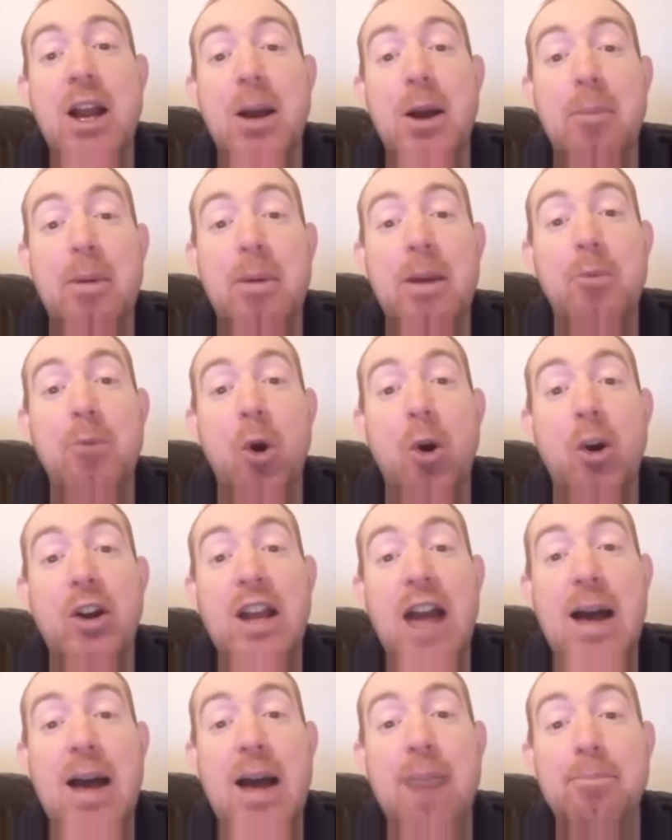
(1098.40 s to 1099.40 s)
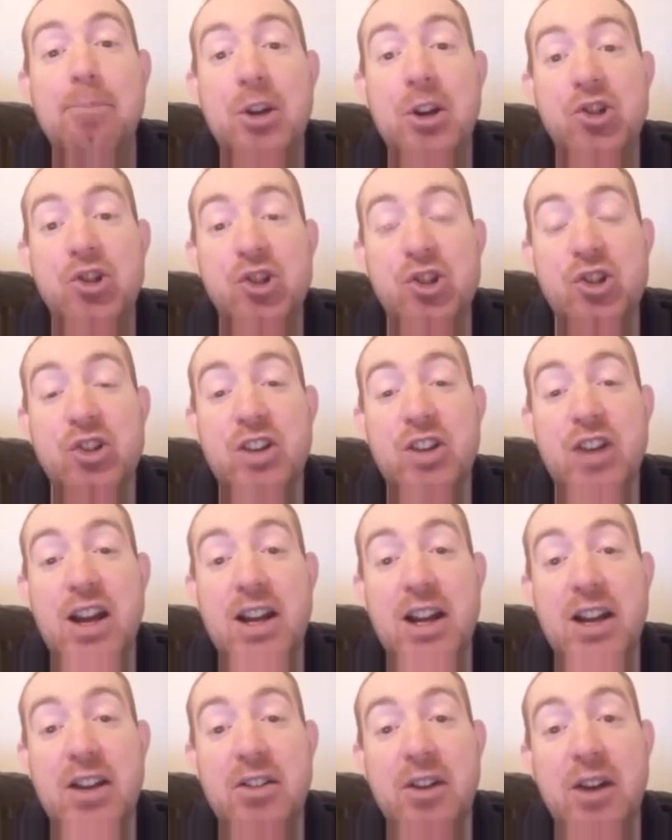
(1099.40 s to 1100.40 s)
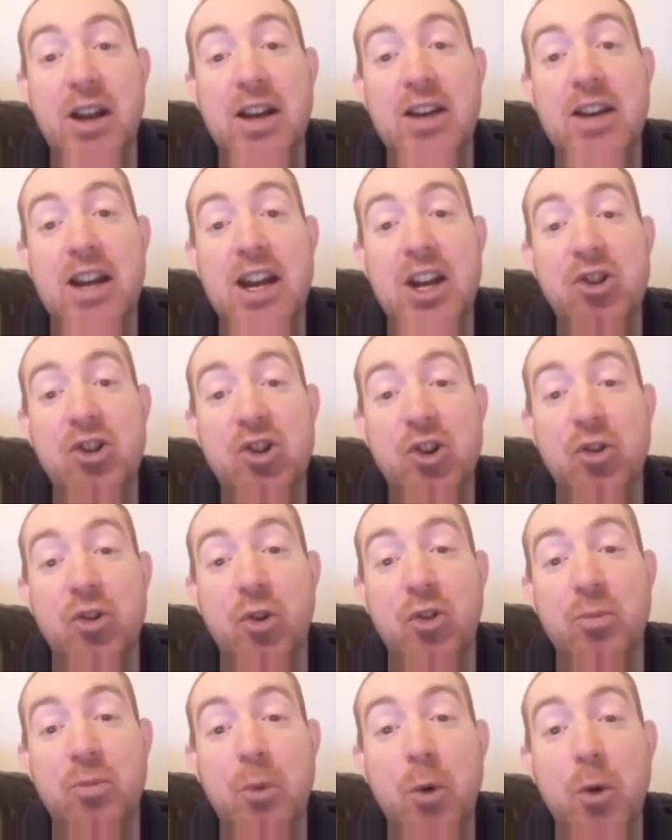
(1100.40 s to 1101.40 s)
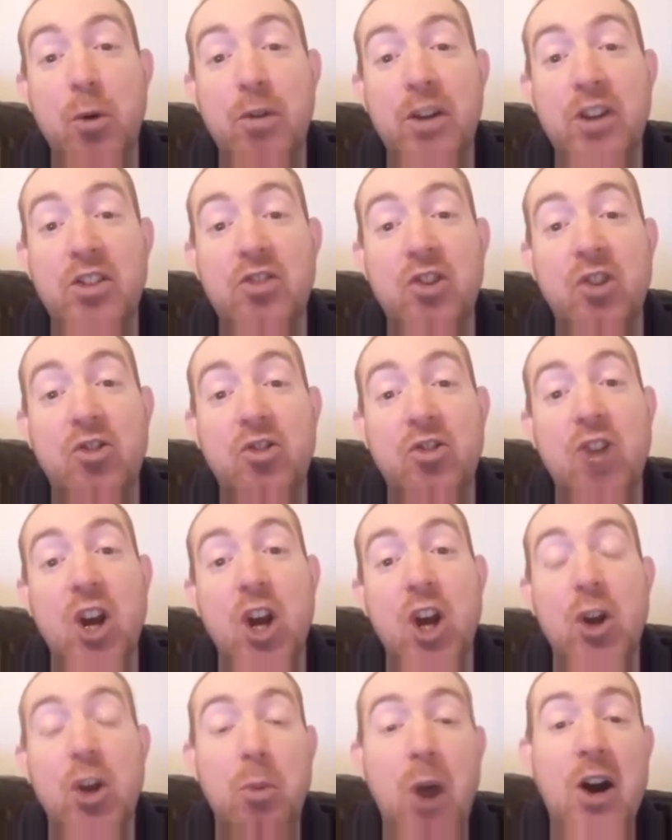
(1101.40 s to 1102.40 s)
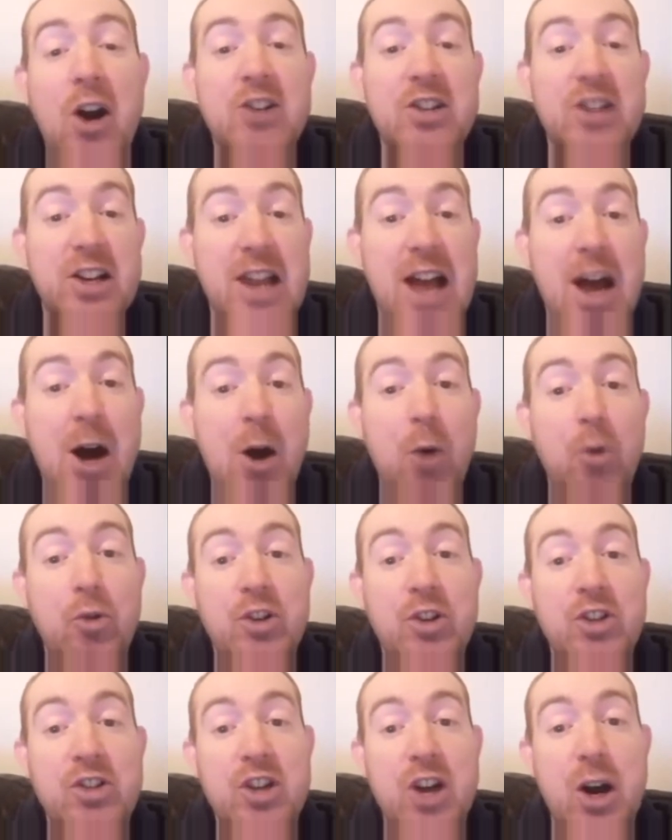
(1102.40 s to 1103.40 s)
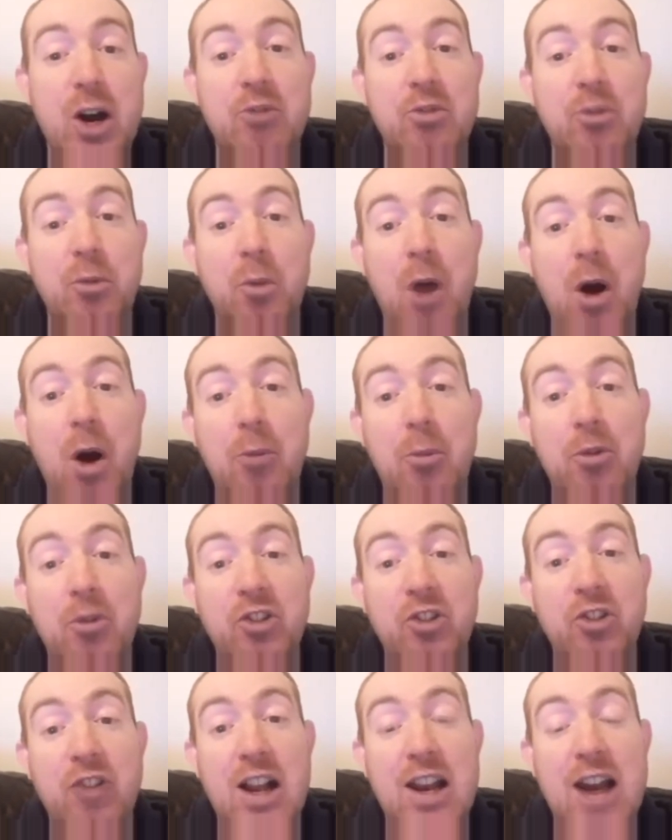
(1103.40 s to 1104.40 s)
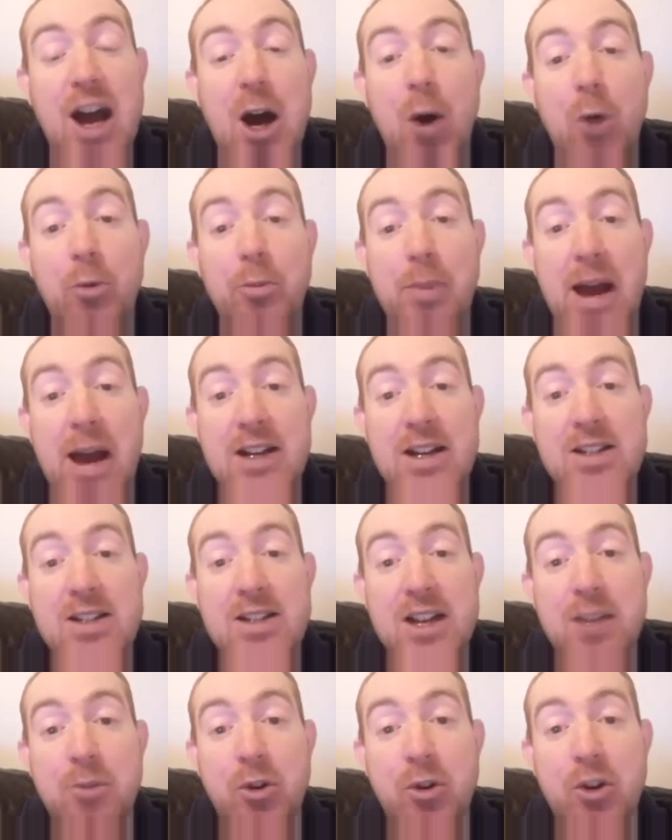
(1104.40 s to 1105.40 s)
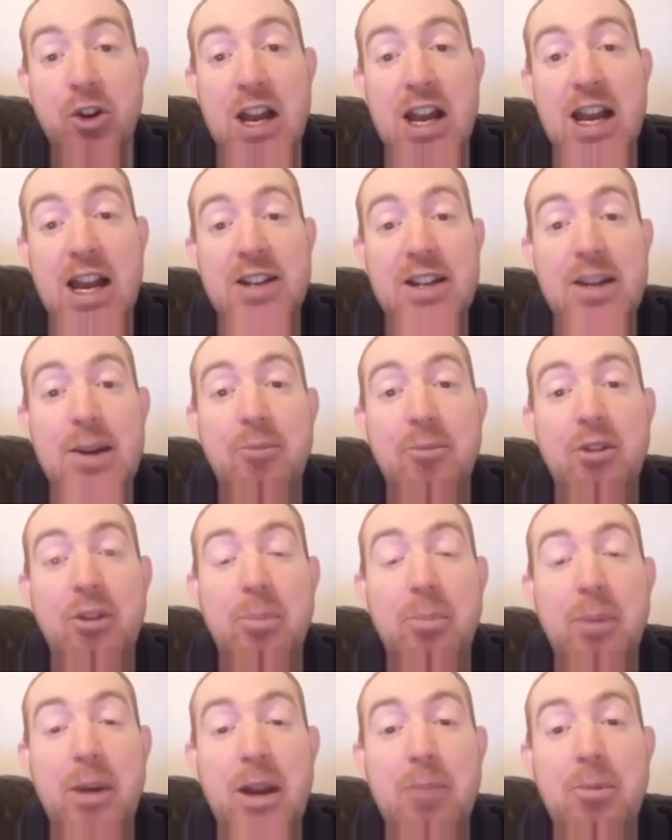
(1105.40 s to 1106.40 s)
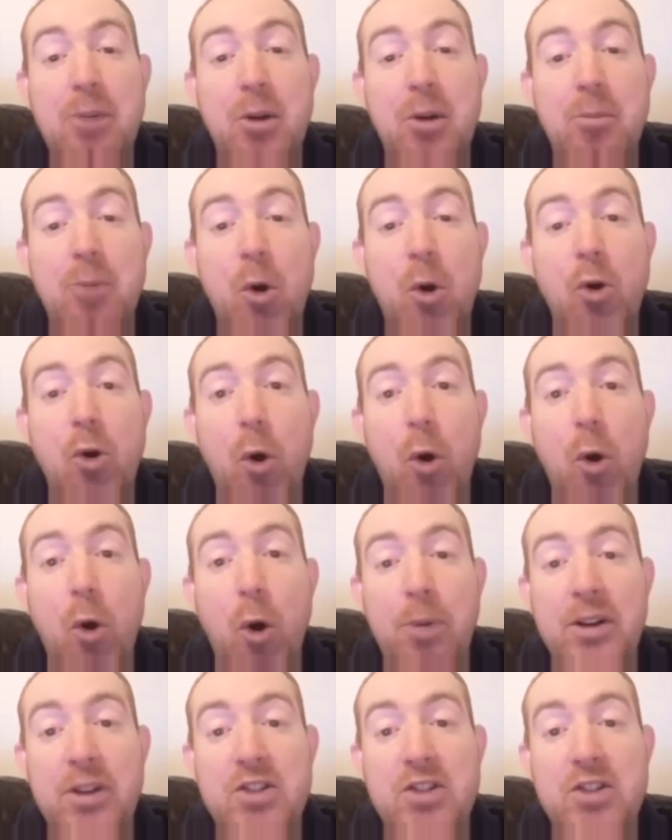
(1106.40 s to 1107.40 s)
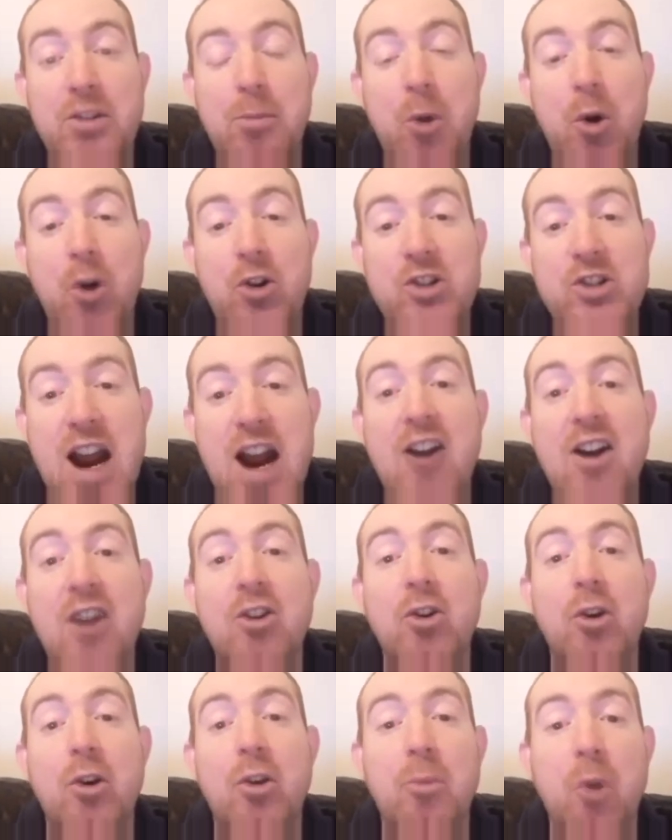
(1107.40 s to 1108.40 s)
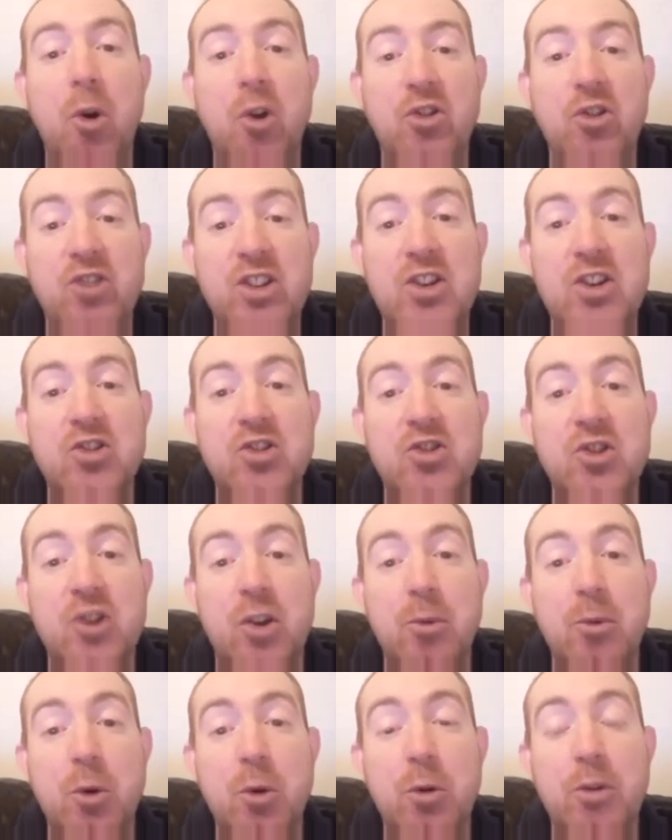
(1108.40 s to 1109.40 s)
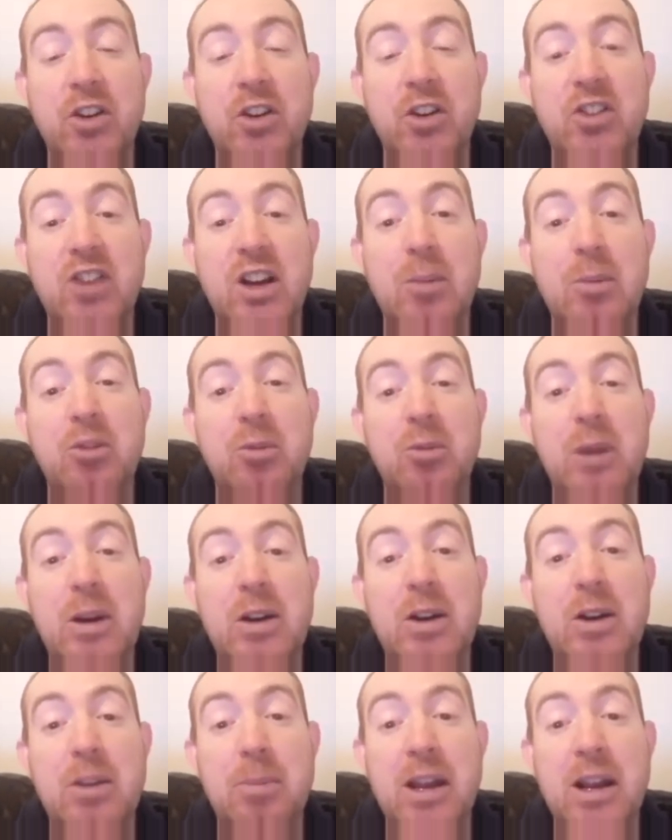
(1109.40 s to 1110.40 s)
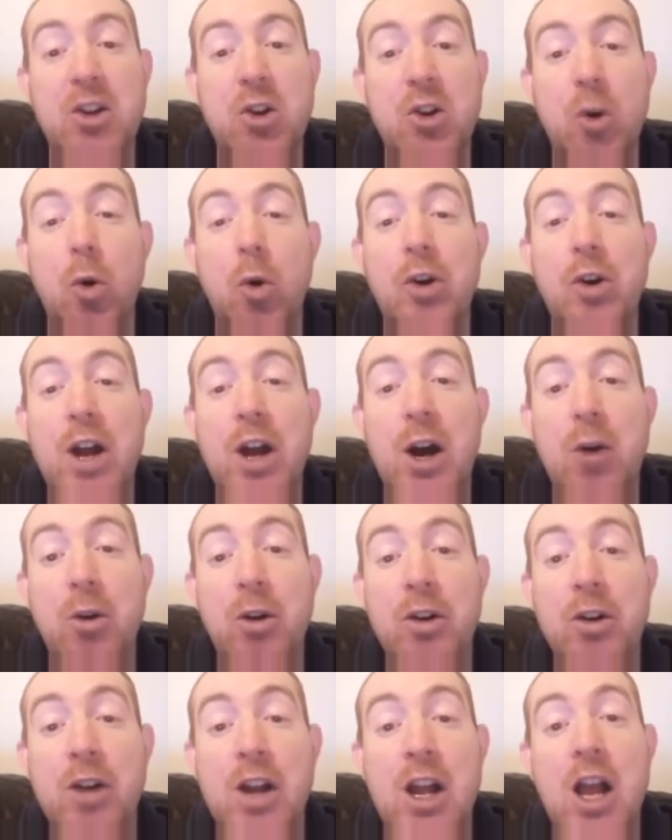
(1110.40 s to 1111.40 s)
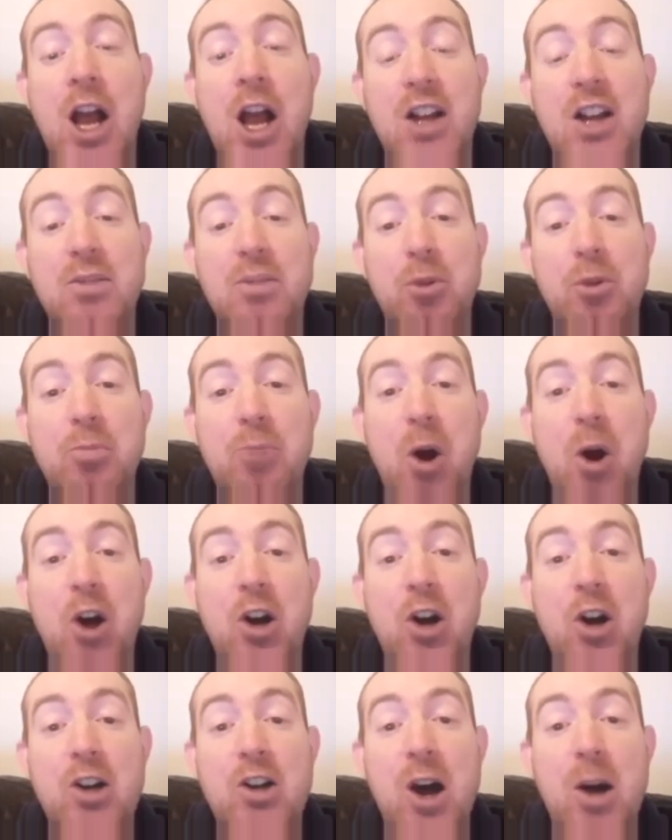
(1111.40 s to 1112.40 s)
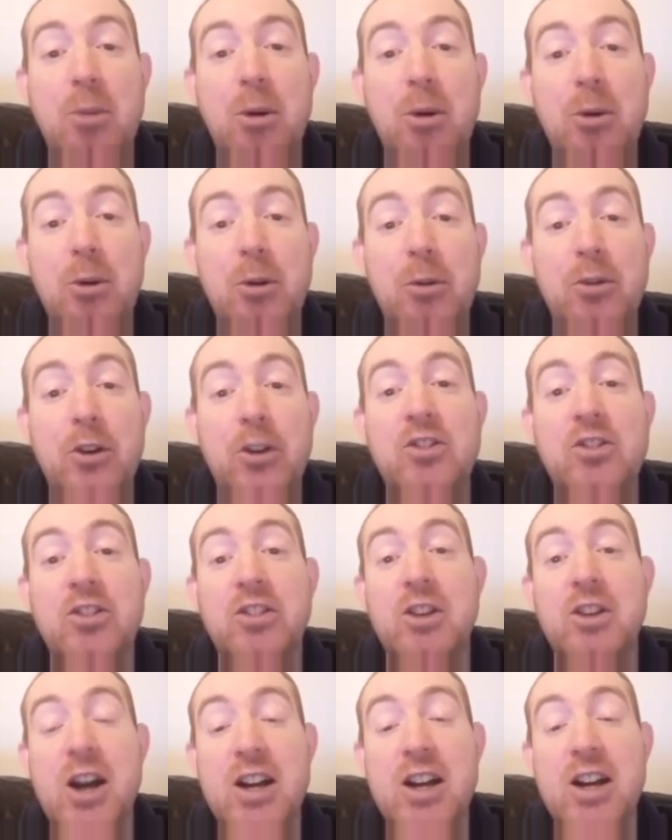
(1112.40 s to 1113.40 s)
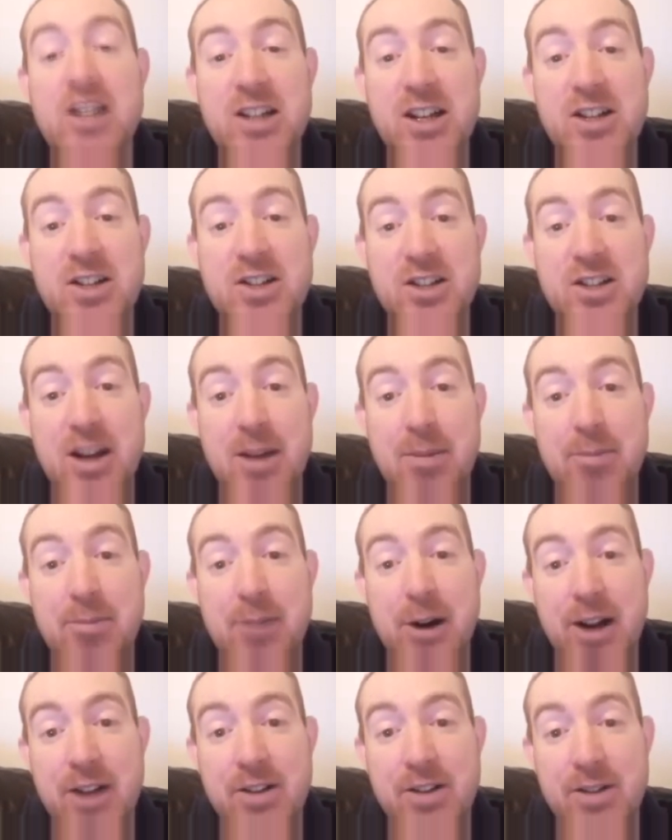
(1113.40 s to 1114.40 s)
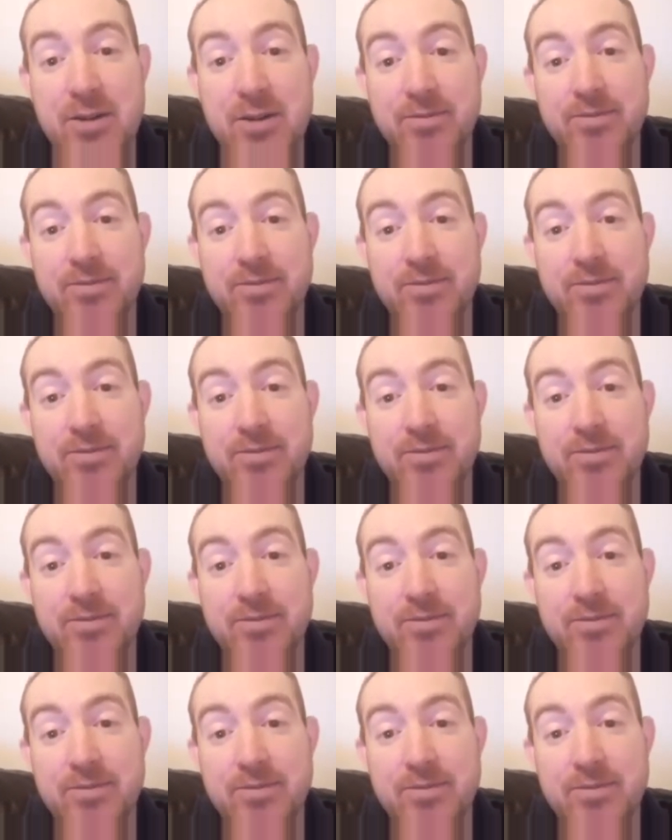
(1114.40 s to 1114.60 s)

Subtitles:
a bit more campish in nature, those movies, because you weren't allowed in terms of what was allowed back then. But it seems that people are more open to more dark or more sinister movies, seems to be the big go now. And I suppose Mortal Kombat will fit nicely into that bracket.